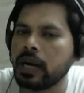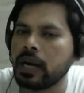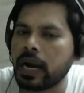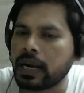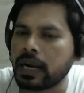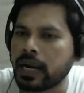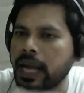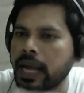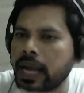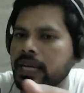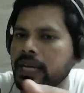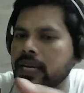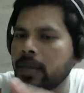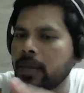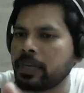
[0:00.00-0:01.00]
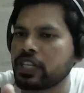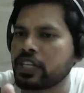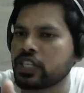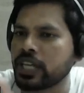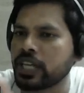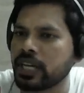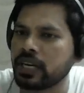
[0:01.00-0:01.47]
And like, comment,
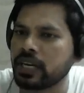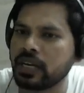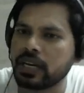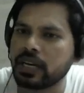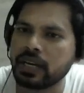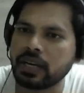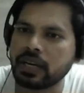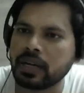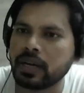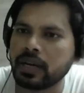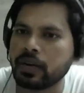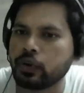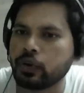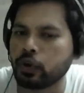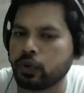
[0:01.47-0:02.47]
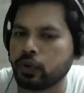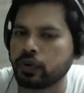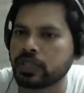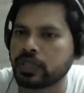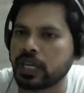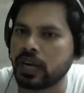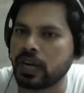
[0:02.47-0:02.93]
share your
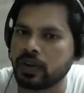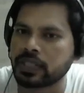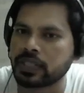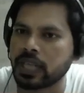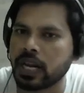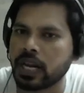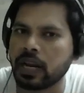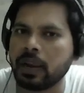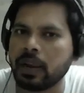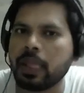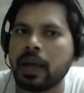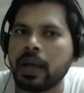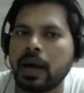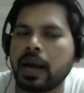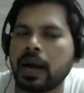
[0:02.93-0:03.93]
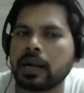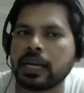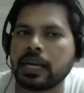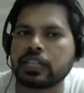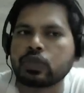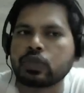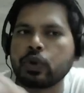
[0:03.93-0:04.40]
views on our channel. And
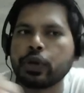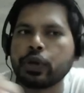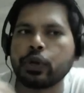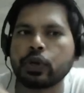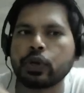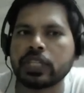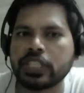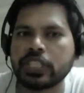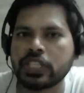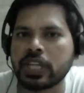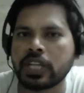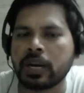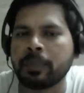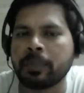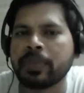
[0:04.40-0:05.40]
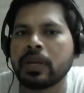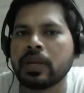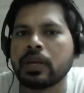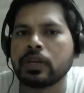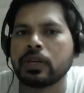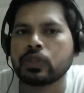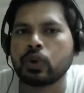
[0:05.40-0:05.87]
let's going into the session.
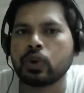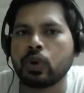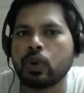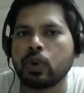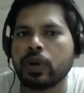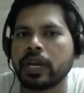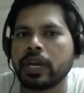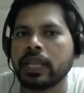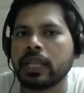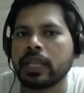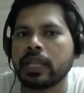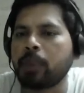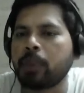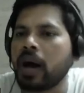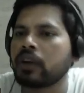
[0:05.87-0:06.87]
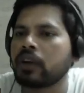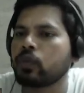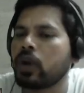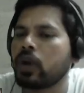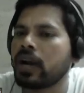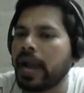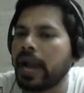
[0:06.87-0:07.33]
So in the part
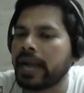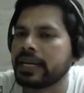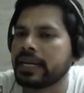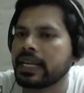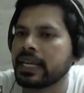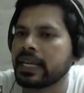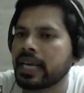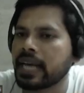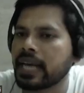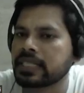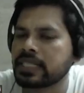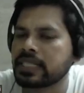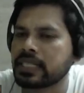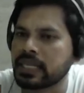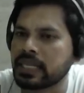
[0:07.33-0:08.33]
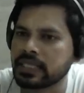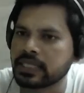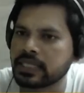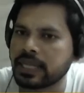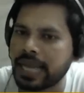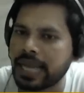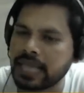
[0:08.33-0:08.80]
1 anti-cancer
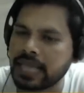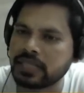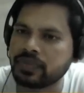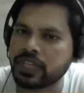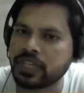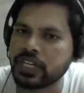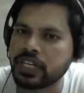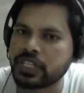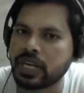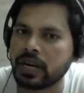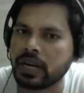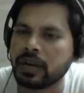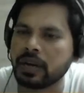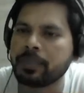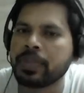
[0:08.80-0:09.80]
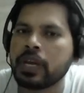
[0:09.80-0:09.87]
drugs classification,